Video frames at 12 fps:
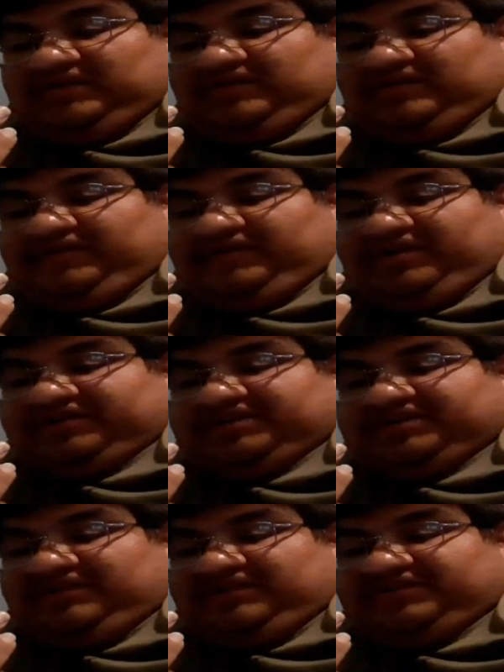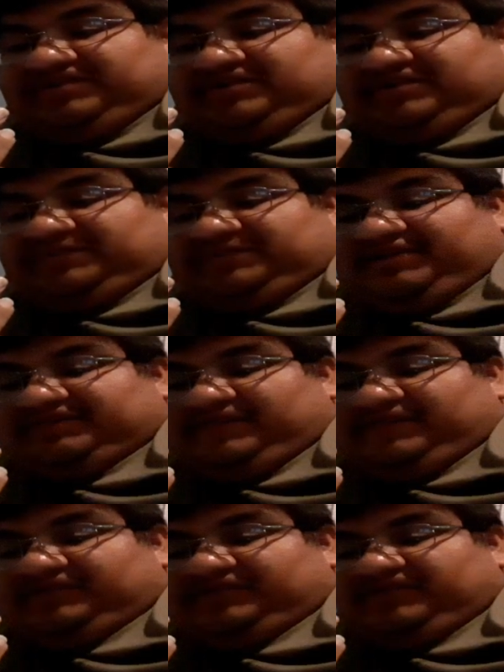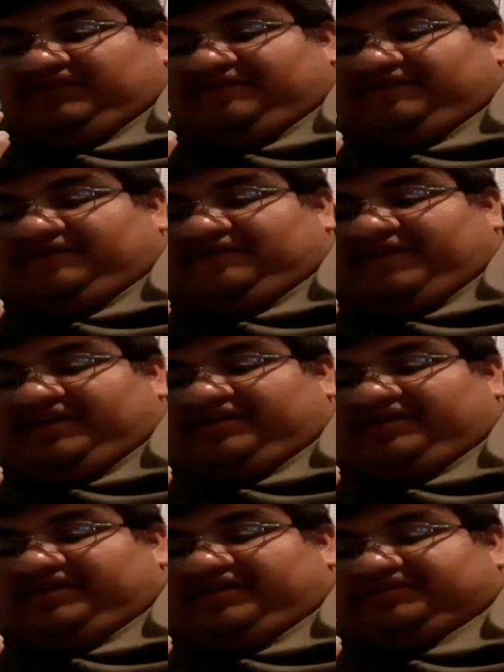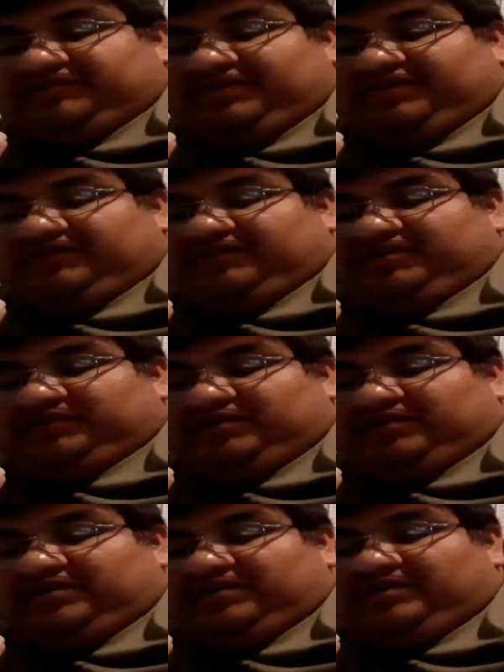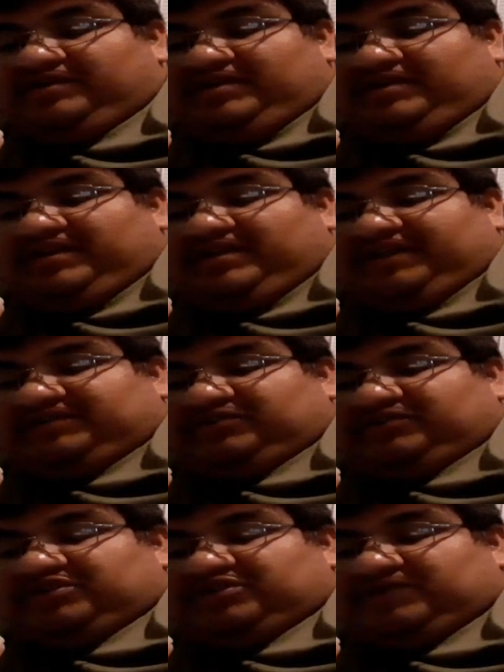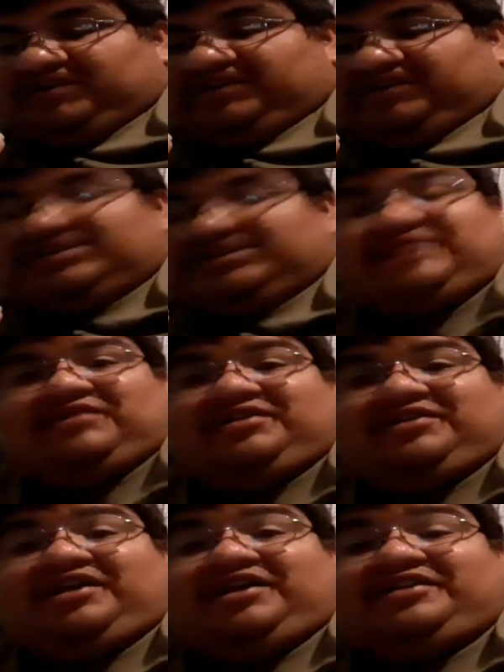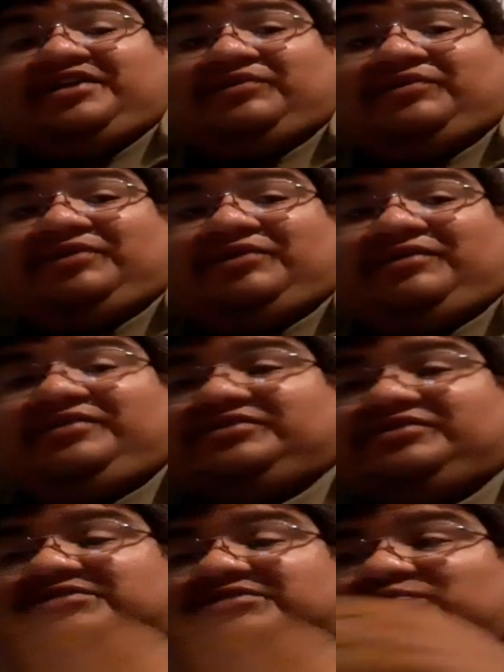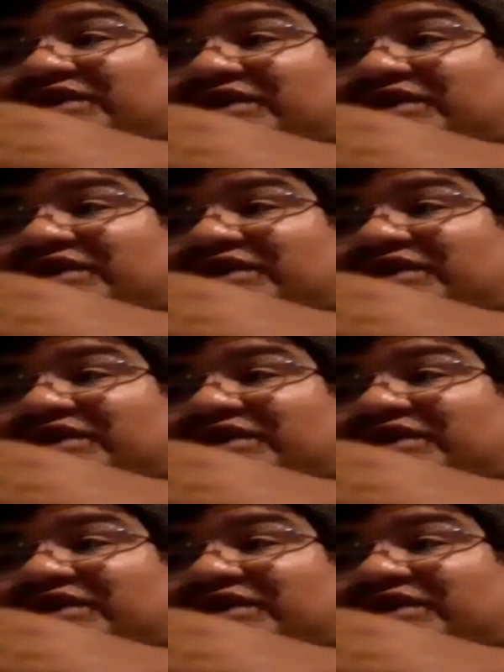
Rearguard skill when this unit is placed from soul. If your Vanguard is grade 3, draw a card and soul charge 1. This is like another one of those break